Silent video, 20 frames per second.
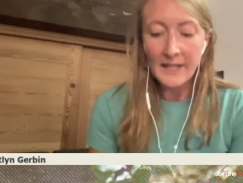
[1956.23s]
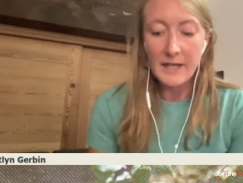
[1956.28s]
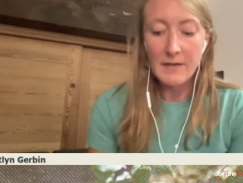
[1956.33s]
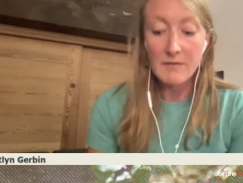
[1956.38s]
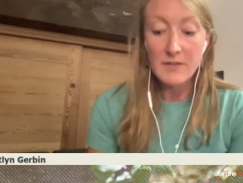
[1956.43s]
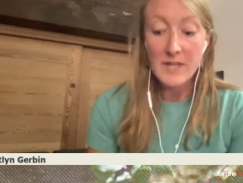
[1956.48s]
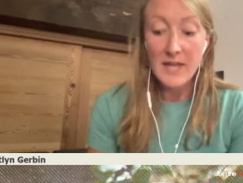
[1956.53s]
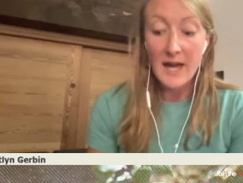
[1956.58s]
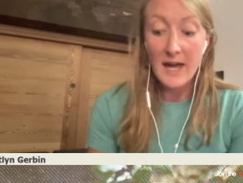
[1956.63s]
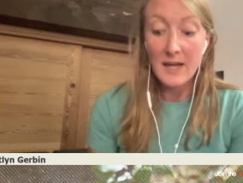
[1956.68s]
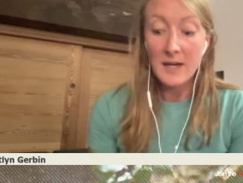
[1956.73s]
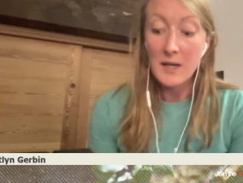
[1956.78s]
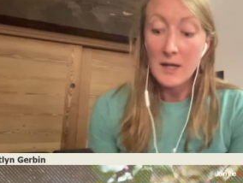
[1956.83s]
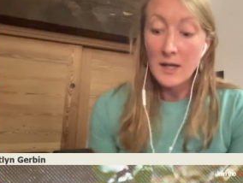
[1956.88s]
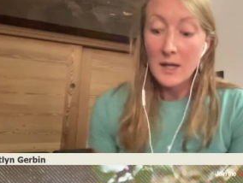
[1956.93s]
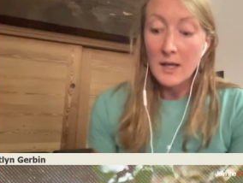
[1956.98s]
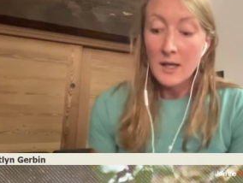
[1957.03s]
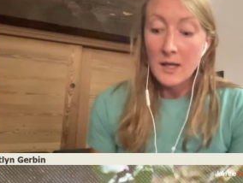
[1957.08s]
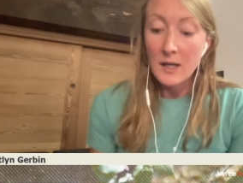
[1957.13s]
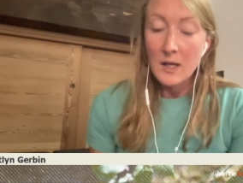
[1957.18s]
given that.
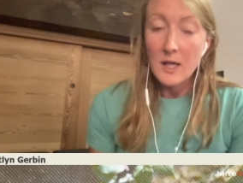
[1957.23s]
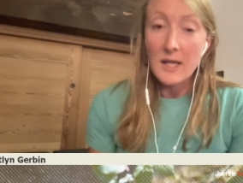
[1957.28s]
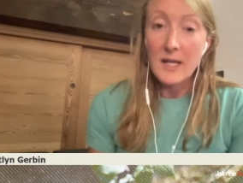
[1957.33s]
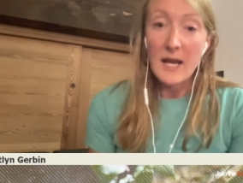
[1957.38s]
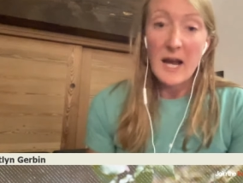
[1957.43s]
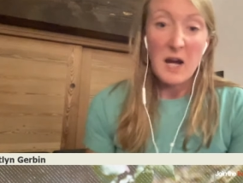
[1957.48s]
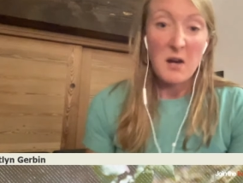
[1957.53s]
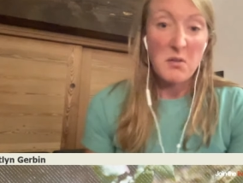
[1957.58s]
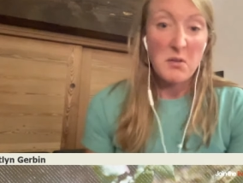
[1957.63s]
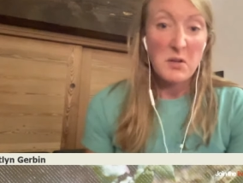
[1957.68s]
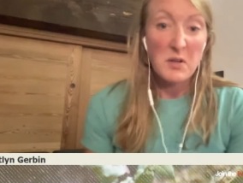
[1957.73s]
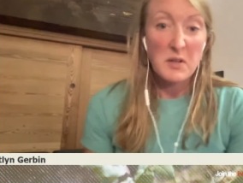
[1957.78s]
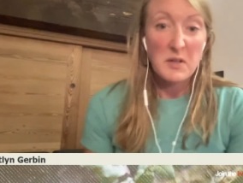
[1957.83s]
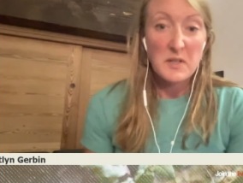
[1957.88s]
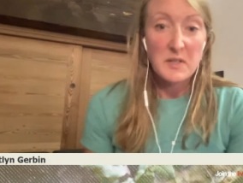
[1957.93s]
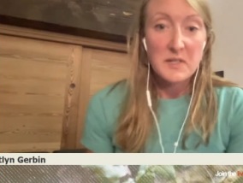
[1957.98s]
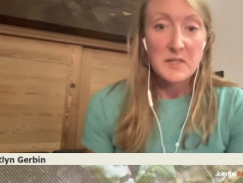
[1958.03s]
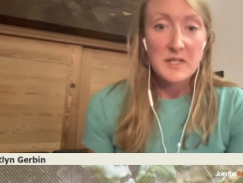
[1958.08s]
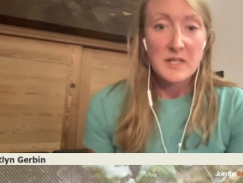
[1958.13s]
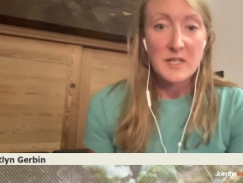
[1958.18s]
An hour
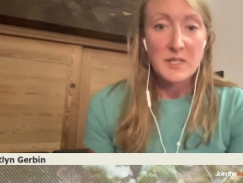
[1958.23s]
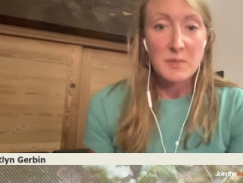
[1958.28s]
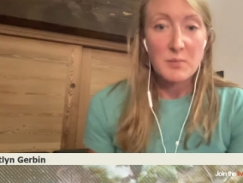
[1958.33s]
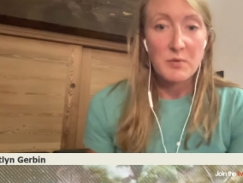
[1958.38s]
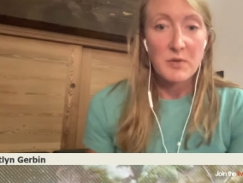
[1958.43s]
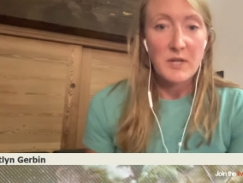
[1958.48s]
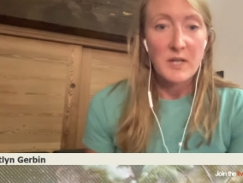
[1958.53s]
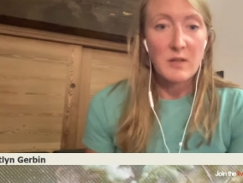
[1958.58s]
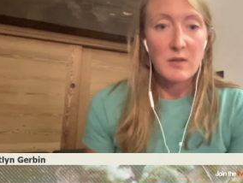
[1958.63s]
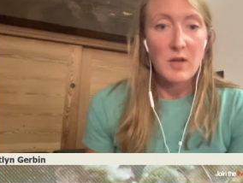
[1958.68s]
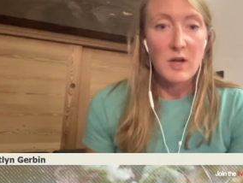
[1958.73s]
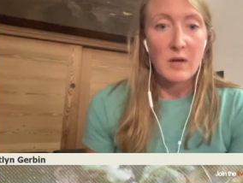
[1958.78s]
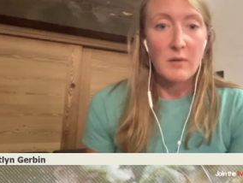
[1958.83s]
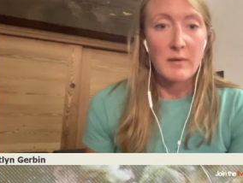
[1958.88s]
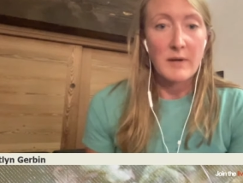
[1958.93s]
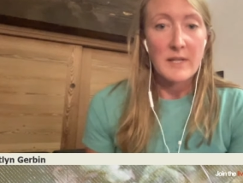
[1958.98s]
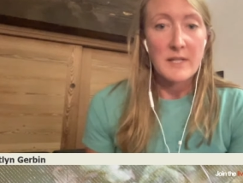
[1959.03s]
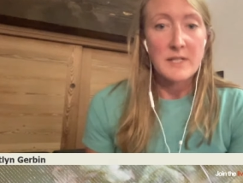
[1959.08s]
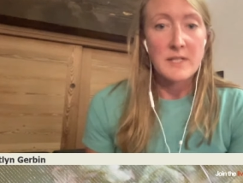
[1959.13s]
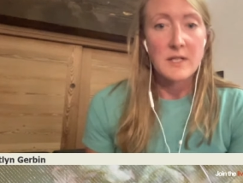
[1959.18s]
is a pretty long
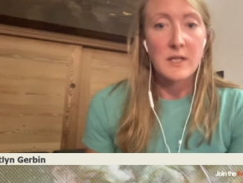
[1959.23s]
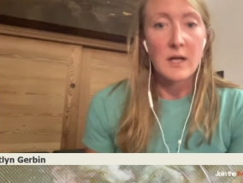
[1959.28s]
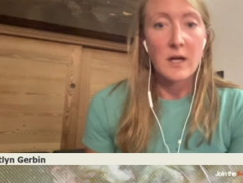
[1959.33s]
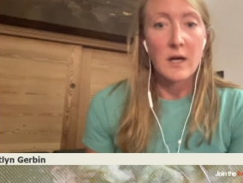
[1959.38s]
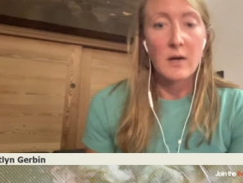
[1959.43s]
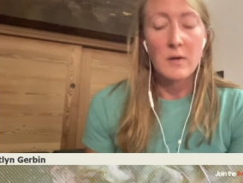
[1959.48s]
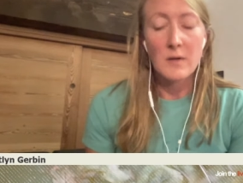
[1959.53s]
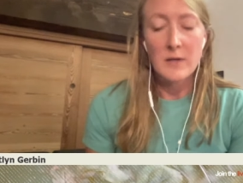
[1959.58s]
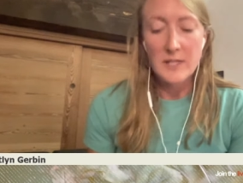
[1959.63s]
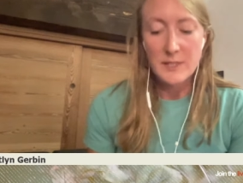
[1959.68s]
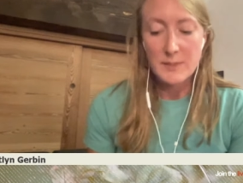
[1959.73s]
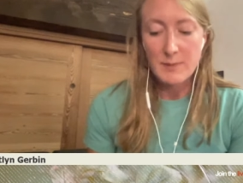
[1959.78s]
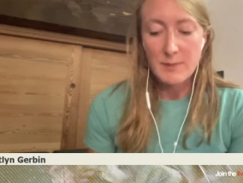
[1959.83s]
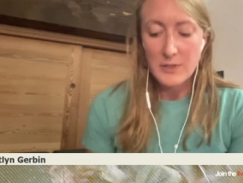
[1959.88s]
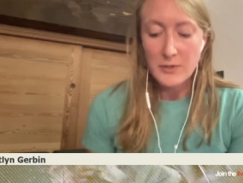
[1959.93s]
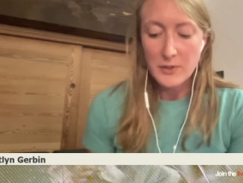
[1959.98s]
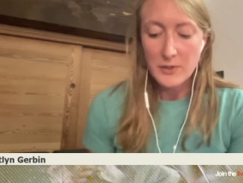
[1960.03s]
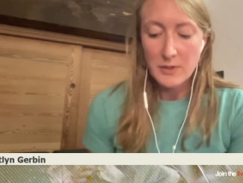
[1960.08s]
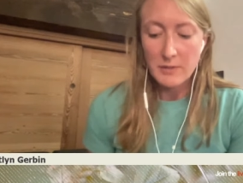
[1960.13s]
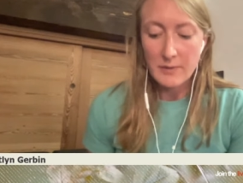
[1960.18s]
ways to go,
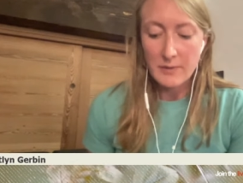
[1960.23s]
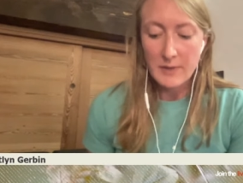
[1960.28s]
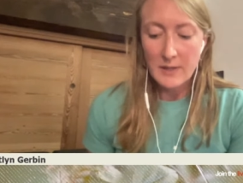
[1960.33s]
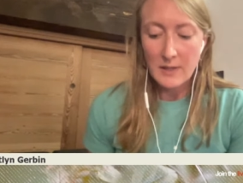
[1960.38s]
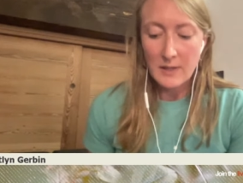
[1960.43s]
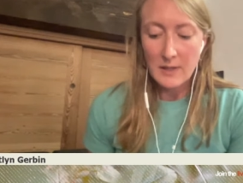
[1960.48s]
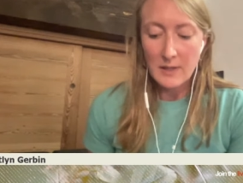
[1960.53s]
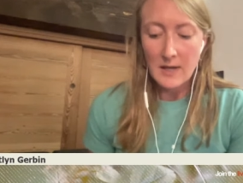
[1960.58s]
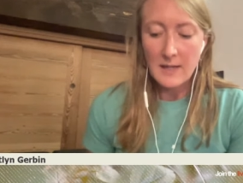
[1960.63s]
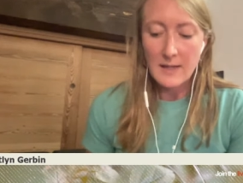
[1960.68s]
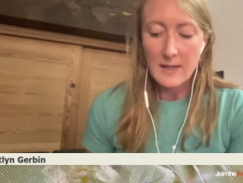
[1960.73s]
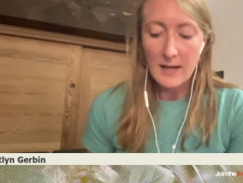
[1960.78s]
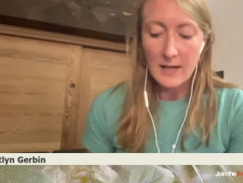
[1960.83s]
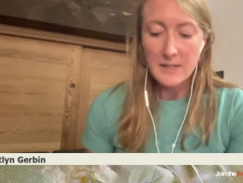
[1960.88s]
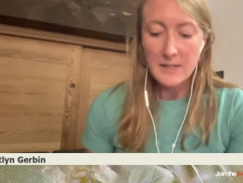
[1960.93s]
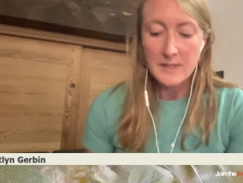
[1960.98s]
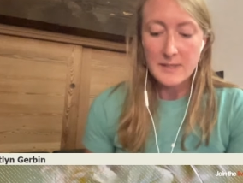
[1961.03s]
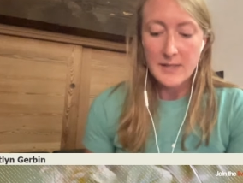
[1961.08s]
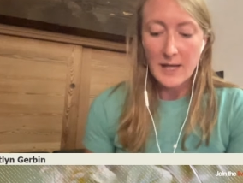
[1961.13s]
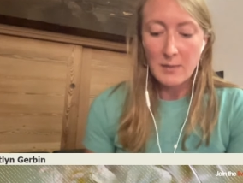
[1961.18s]
especially when in that
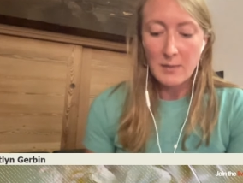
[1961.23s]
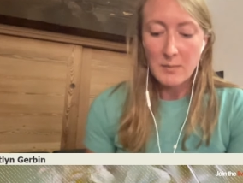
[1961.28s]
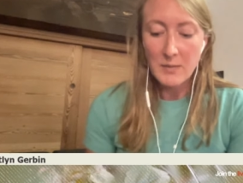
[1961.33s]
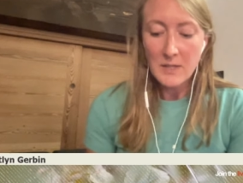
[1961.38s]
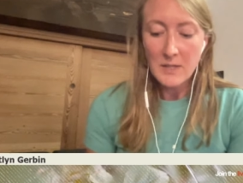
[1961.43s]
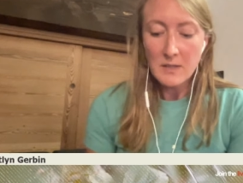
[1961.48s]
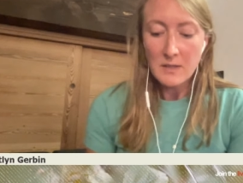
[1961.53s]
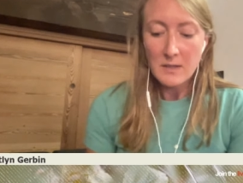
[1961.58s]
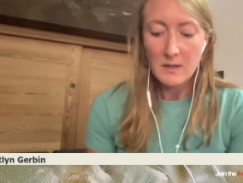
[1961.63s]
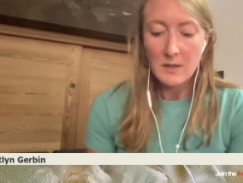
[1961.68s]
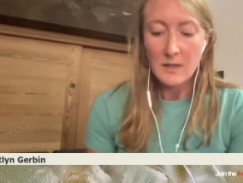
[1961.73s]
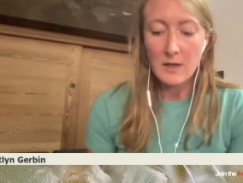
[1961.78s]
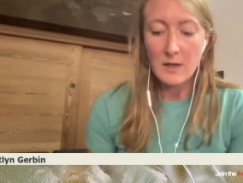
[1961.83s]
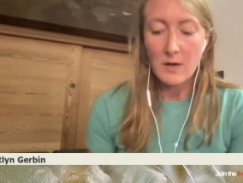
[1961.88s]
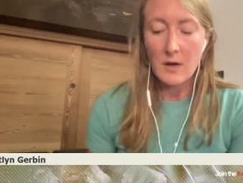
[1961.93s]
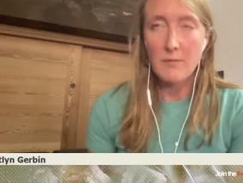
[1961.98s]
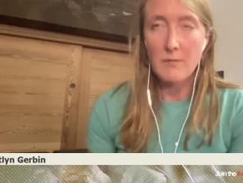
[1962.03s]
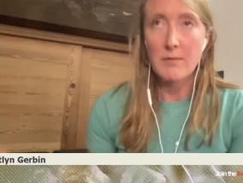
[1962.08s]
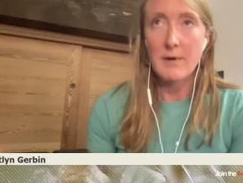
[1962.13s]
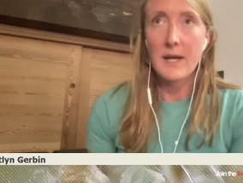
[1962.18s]
next segment, you
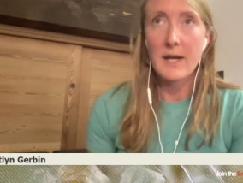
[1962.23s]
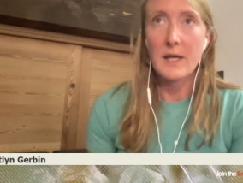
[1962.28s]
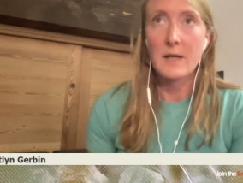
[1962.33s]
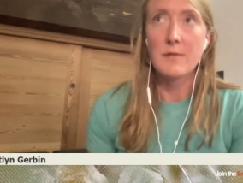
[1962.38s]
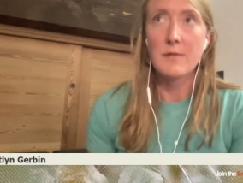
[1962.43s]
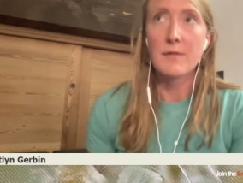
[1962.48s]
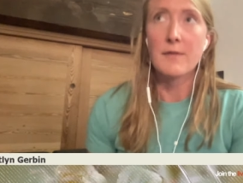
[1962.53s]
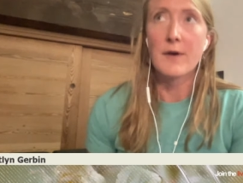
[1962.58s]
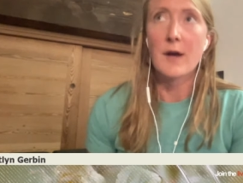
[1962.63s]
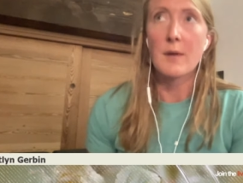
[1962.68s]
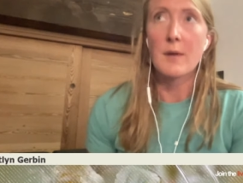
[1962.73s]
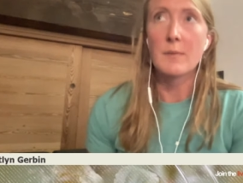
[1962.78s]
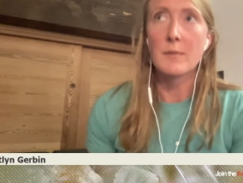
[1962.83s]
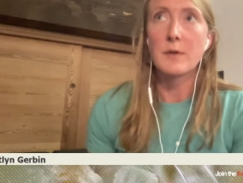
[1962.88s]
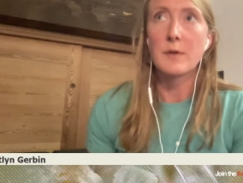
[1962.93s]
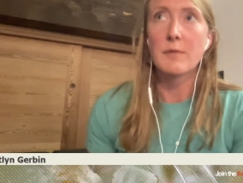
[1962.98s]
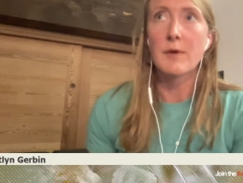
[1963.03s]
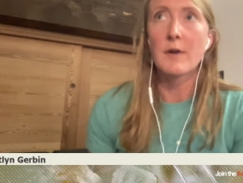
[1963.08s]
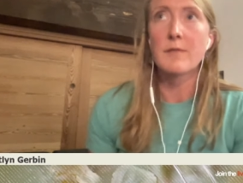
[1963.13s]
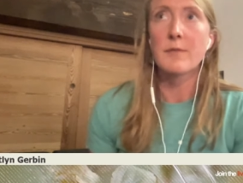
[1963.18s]
know, you run from
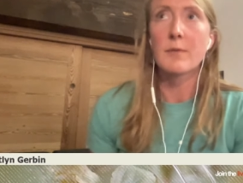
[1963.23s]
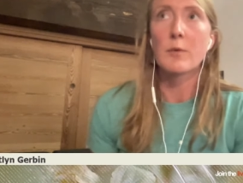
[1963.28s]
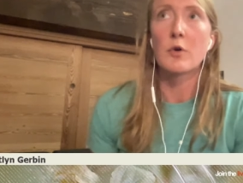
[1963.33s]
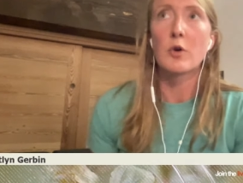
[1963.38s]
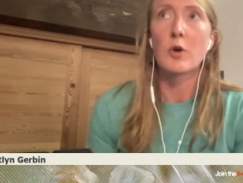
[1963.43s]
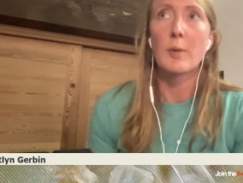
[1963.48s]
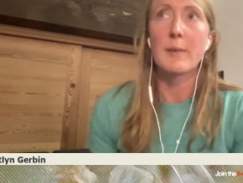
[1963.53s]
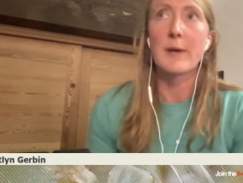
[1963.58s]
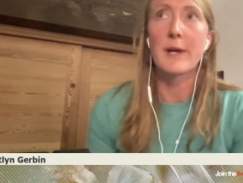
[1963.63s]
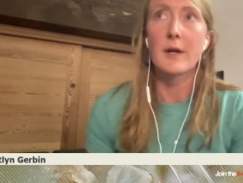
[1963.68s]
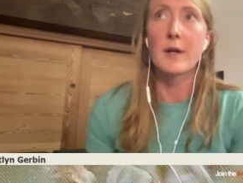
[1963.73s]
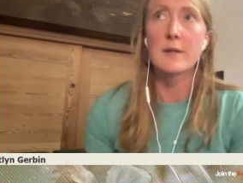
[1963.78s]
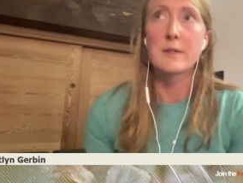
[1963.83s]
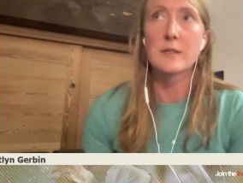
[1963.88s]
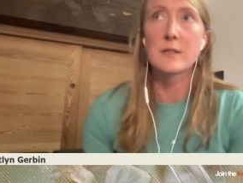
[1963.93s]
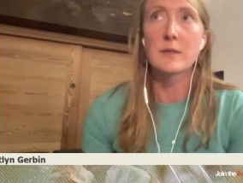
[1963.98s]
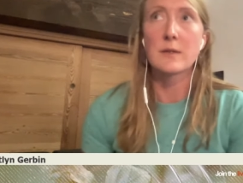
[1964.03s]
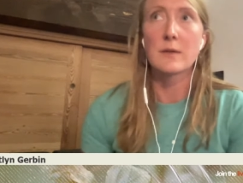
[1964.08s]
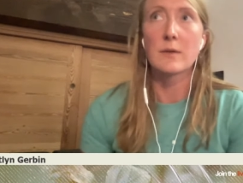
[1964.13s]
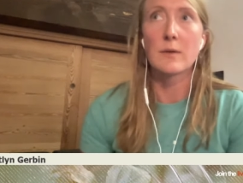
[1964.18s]
Courmayeur
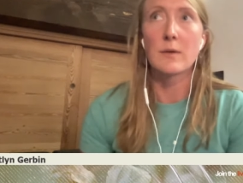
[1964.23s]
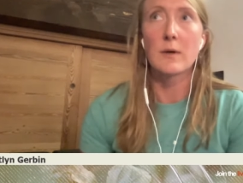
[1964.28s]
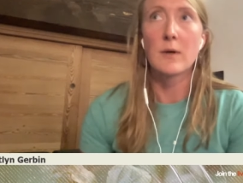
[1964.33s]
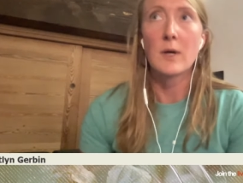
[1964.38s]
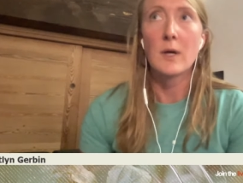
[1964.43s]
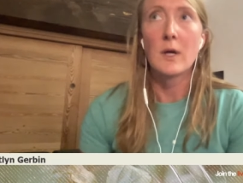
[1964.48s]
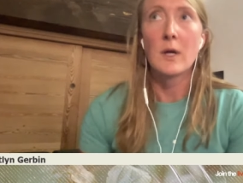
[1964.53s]
to